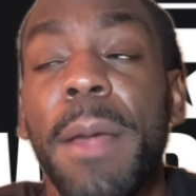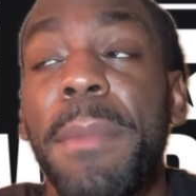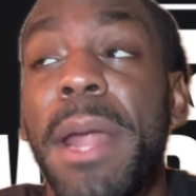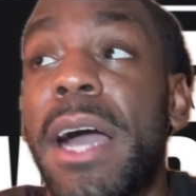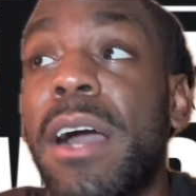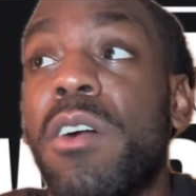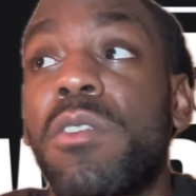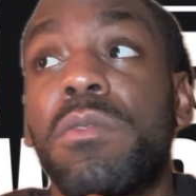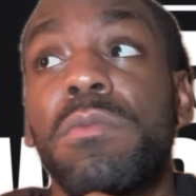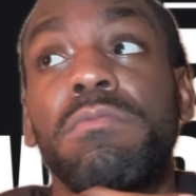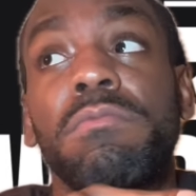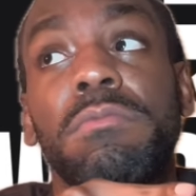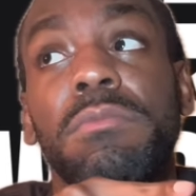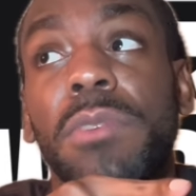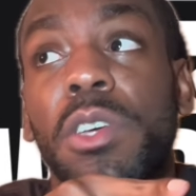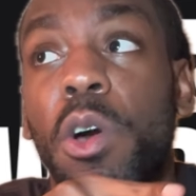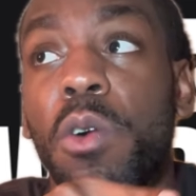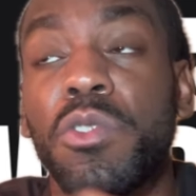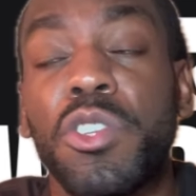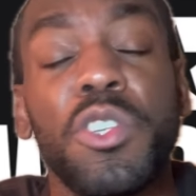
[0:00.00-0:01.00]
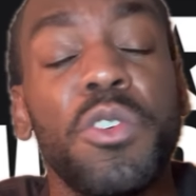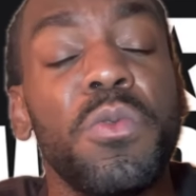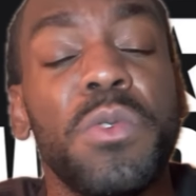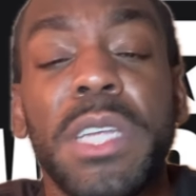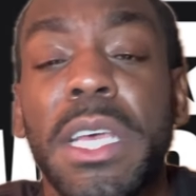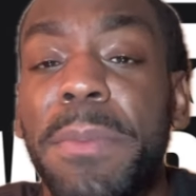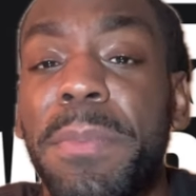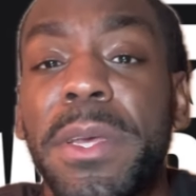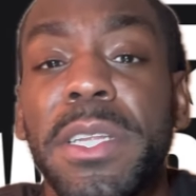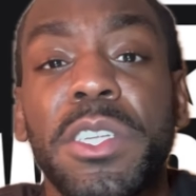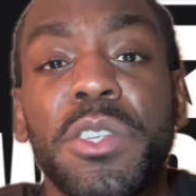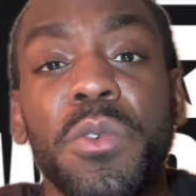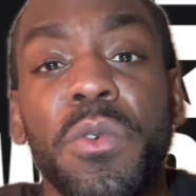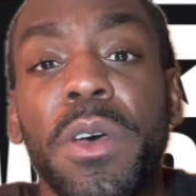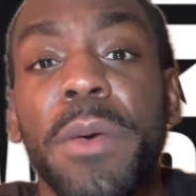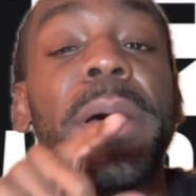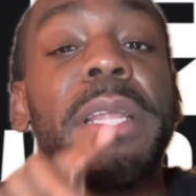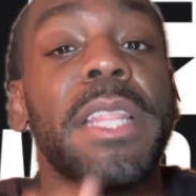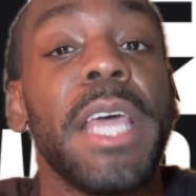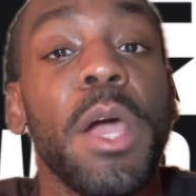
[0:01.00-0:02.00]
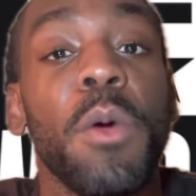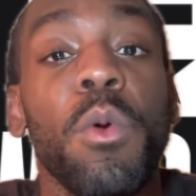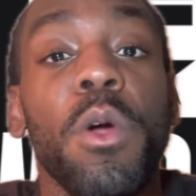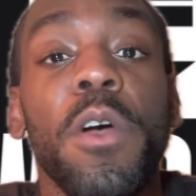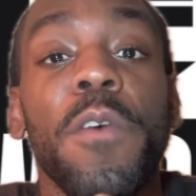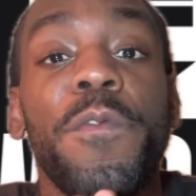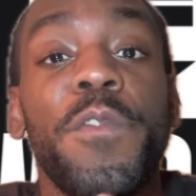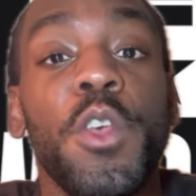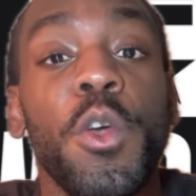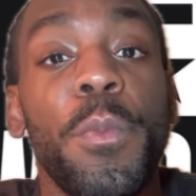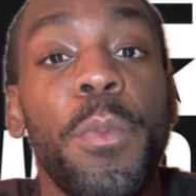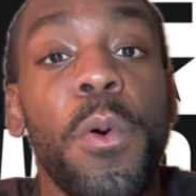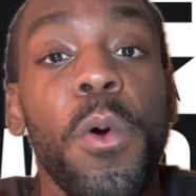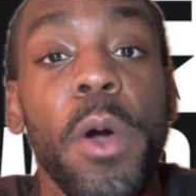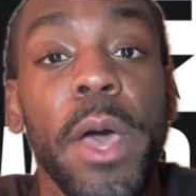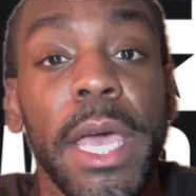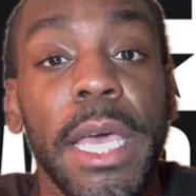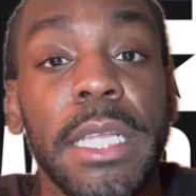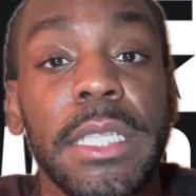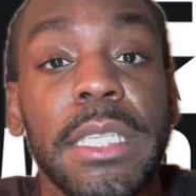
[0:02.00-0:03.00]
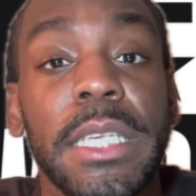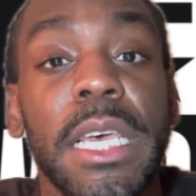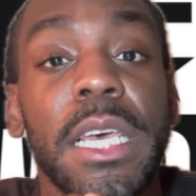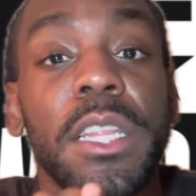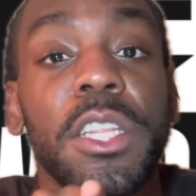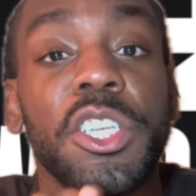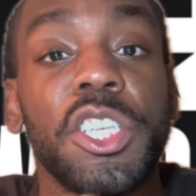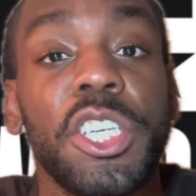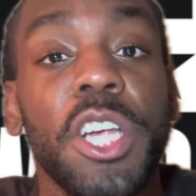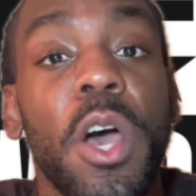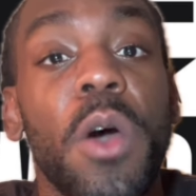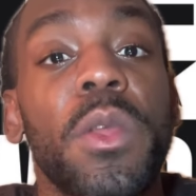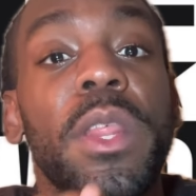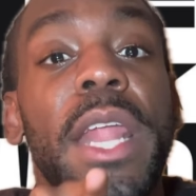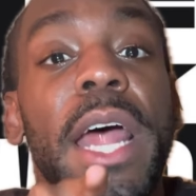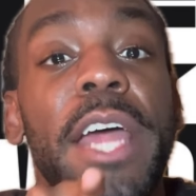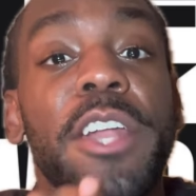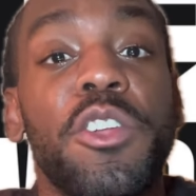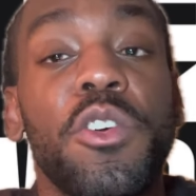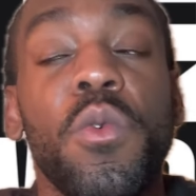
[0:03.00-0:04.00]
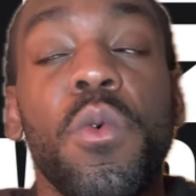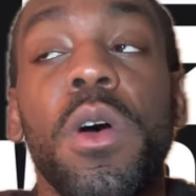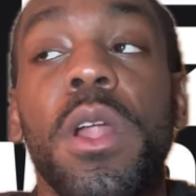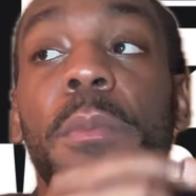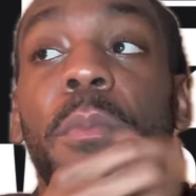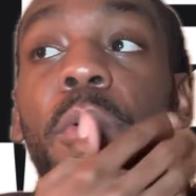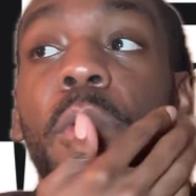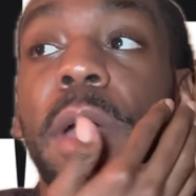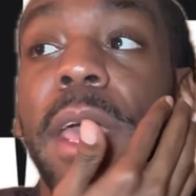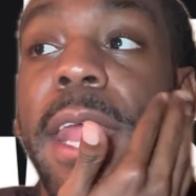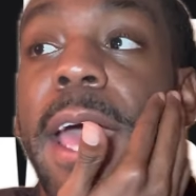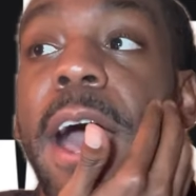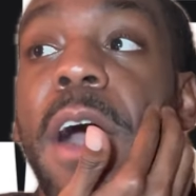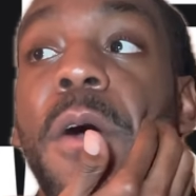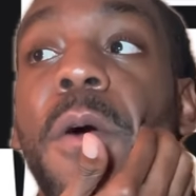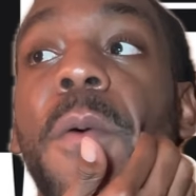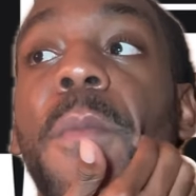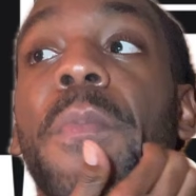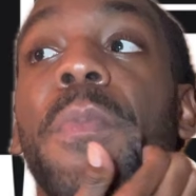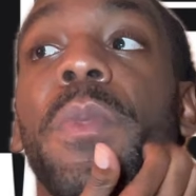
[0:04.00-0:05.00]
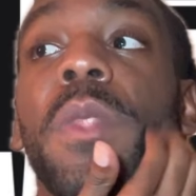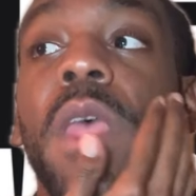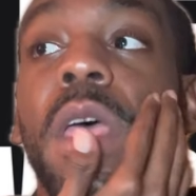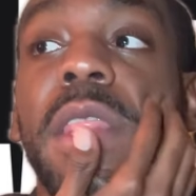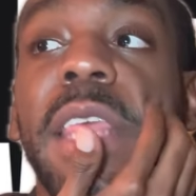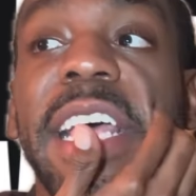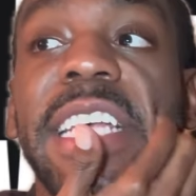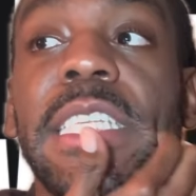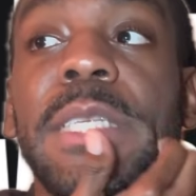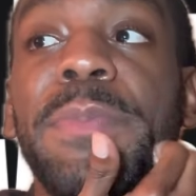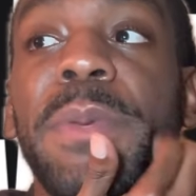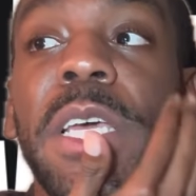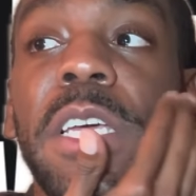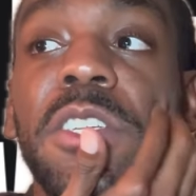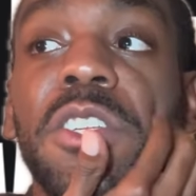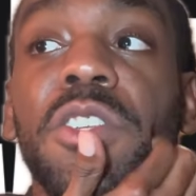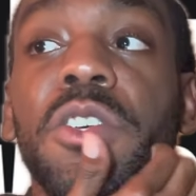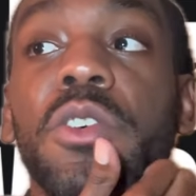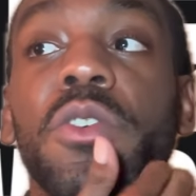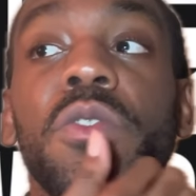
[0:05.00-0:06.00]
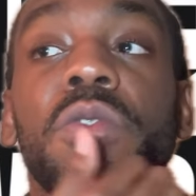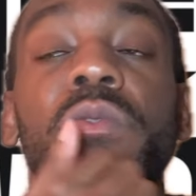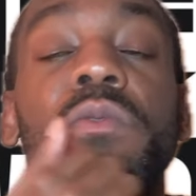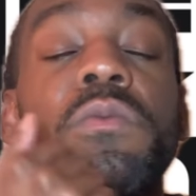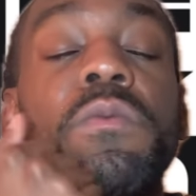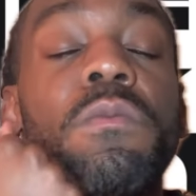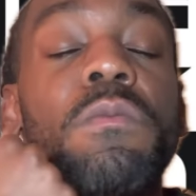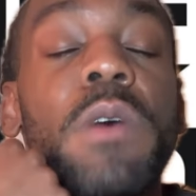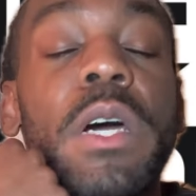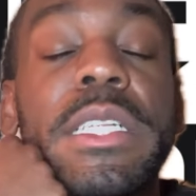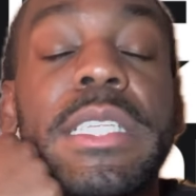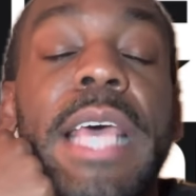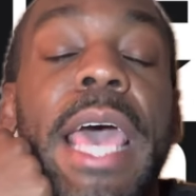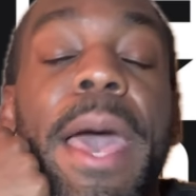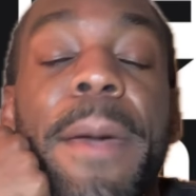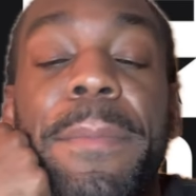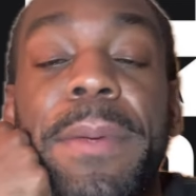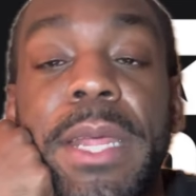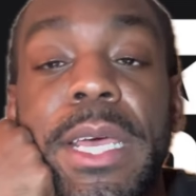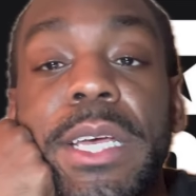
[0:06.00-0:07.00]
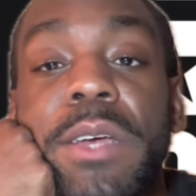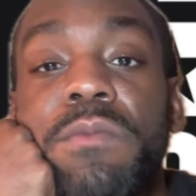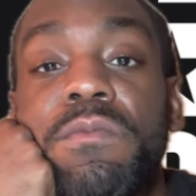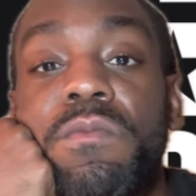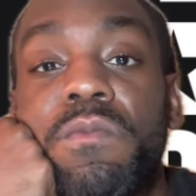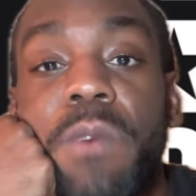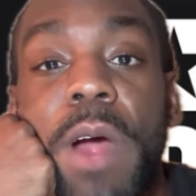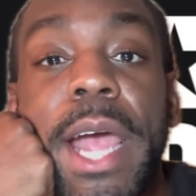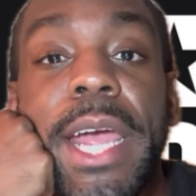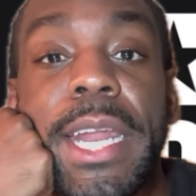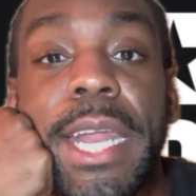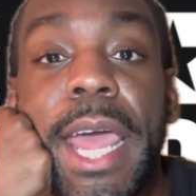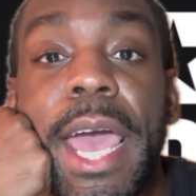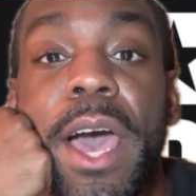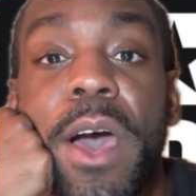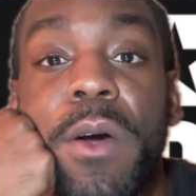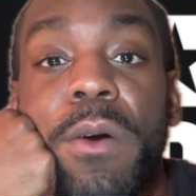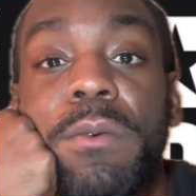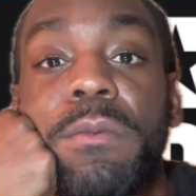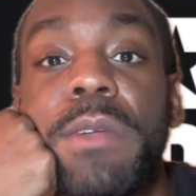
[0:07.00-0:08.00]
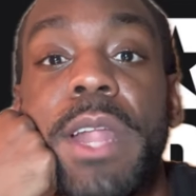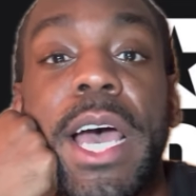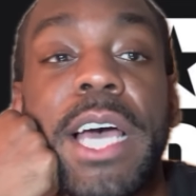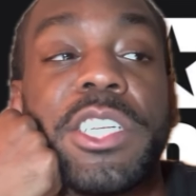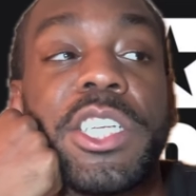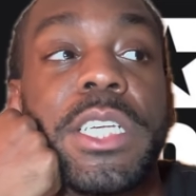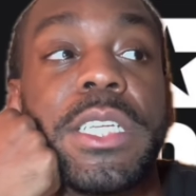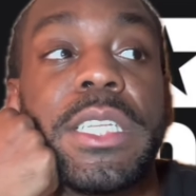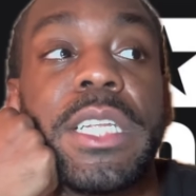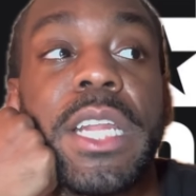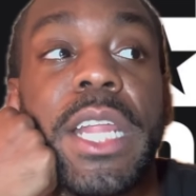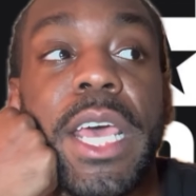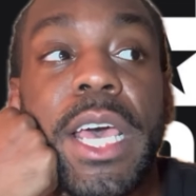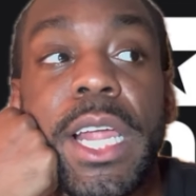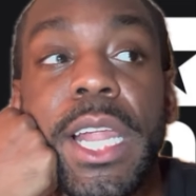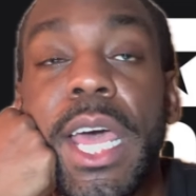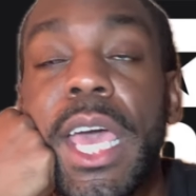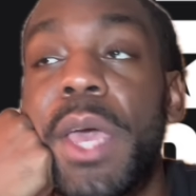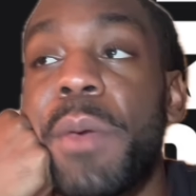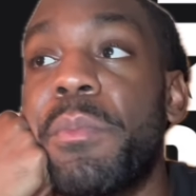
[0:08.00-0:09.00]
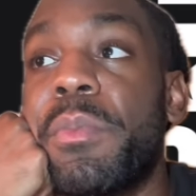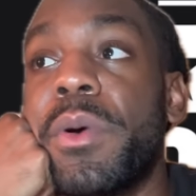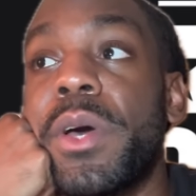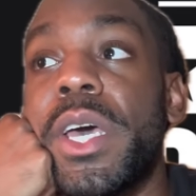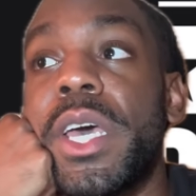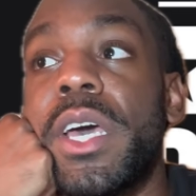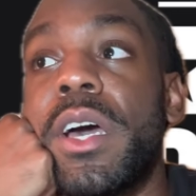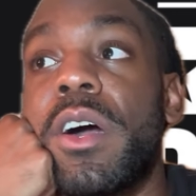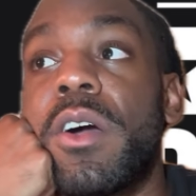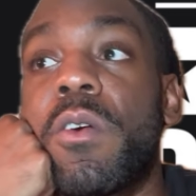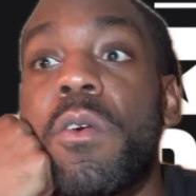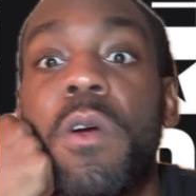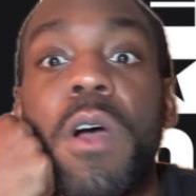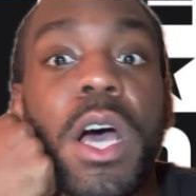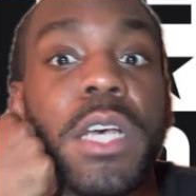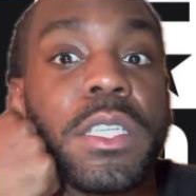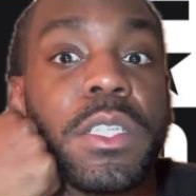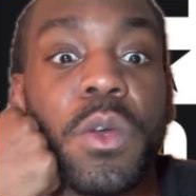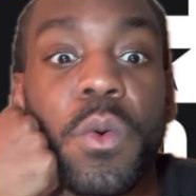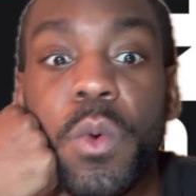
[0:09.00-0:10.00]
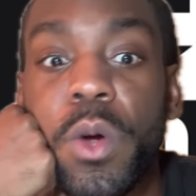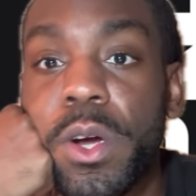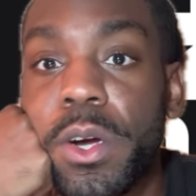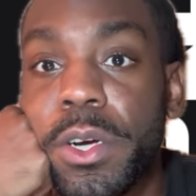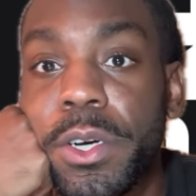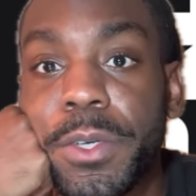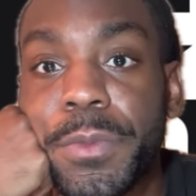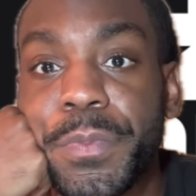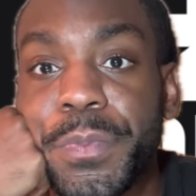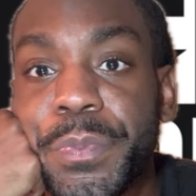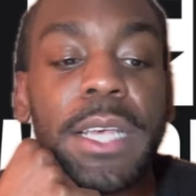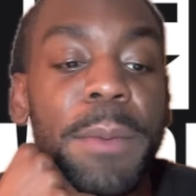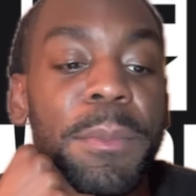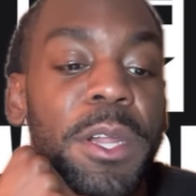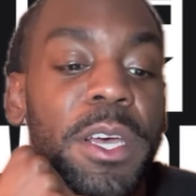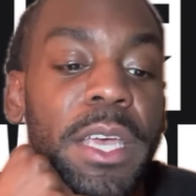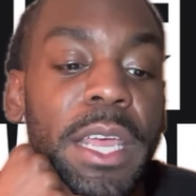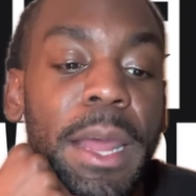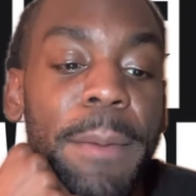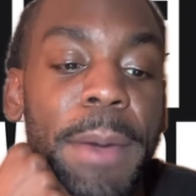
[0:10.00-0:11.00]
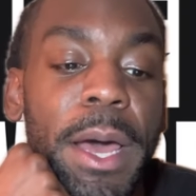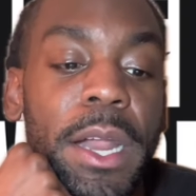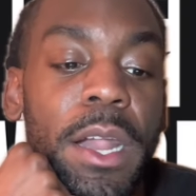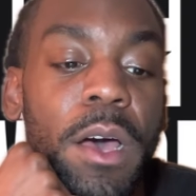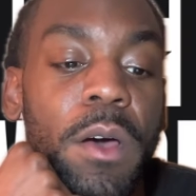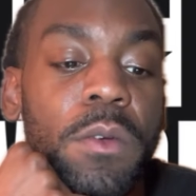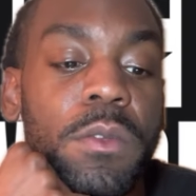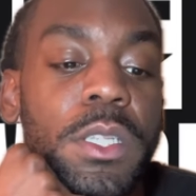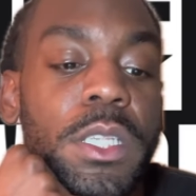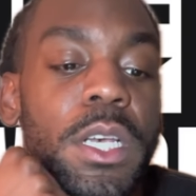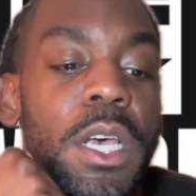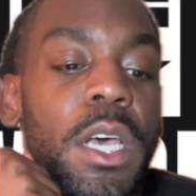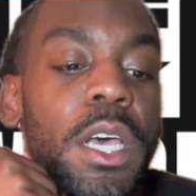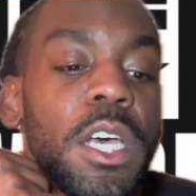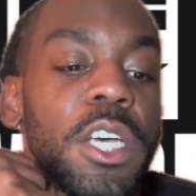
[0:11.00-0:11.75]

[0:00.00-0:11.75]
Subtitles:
I'm not going to go too deep into it, but there were a few points in the show that I do want to point out that speak to what's happening right now, not just in LA, but across the world. I'm looking at my notes.